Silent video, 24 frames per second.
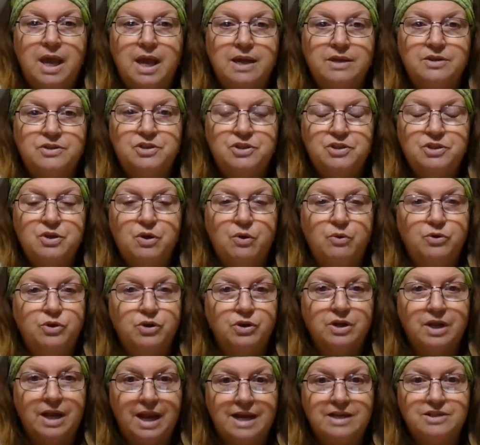And so
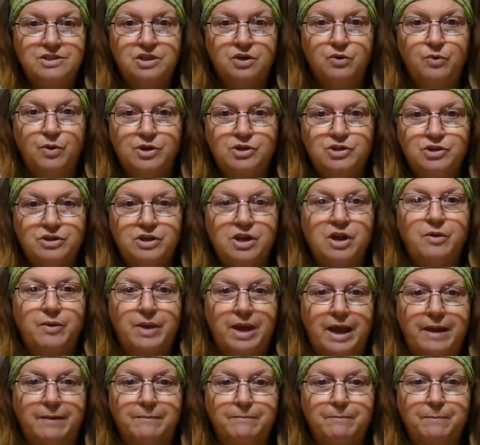you can ask the question,
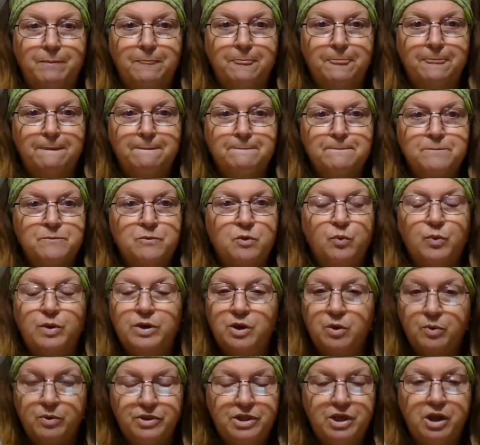okay, we
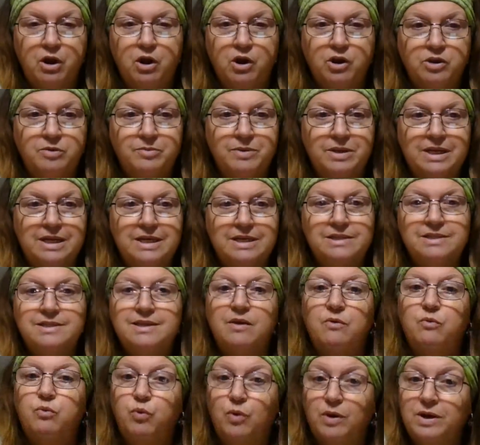know what the argument is.
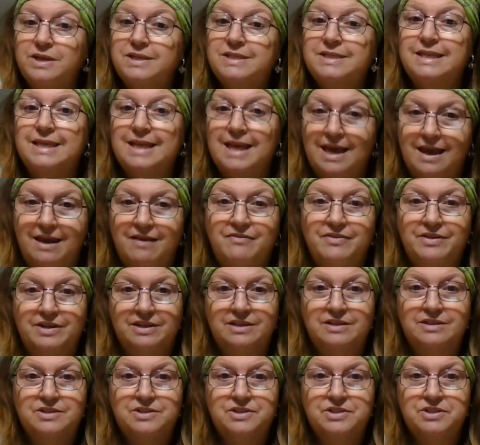Now, what is the
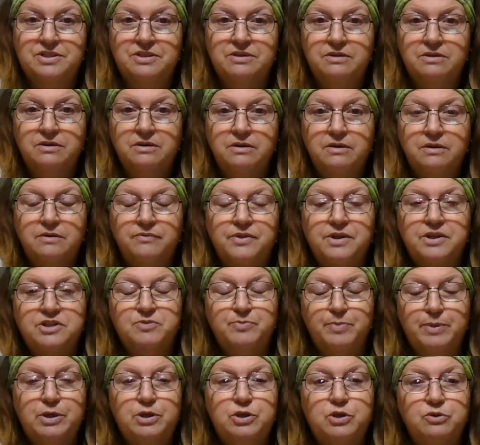evidence that's
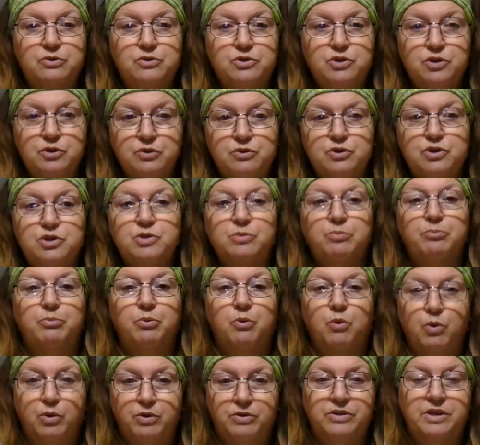being used to
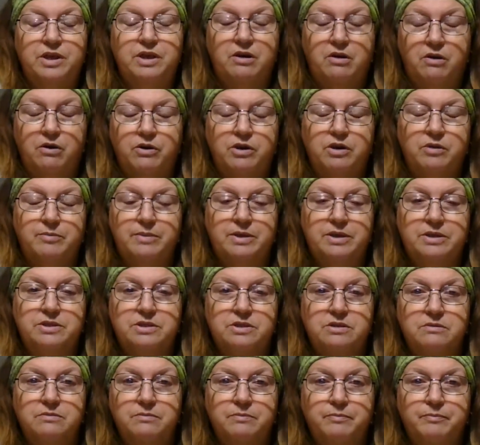support the argument?